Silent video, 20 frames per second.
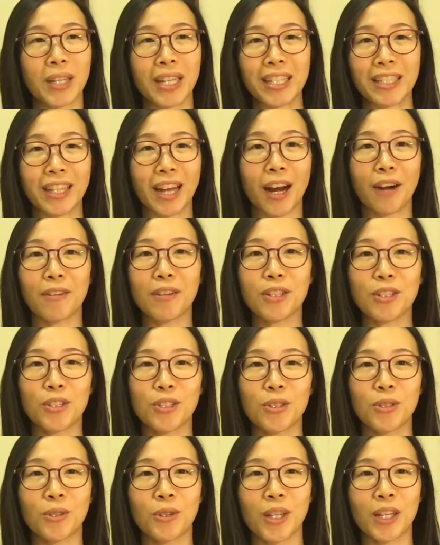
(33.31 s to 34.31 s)
encourage
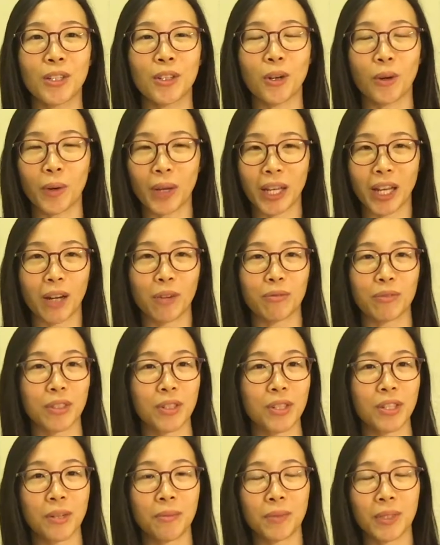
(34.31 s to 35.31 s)
you in going after
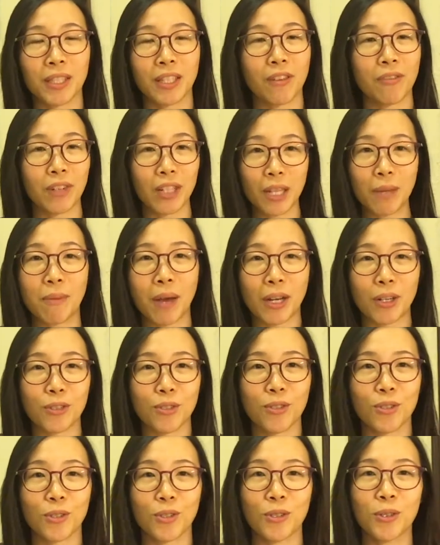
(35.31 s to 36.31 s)
something that really
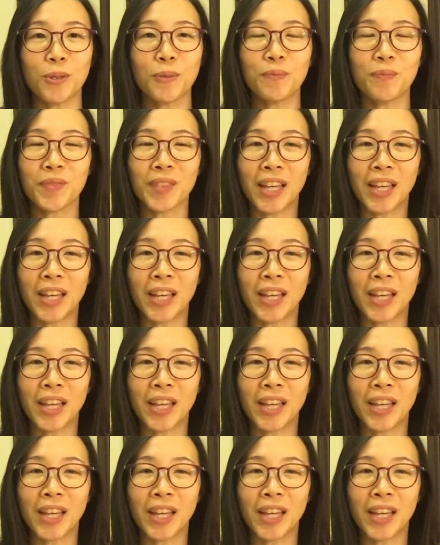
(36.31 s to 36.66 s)
matters to you.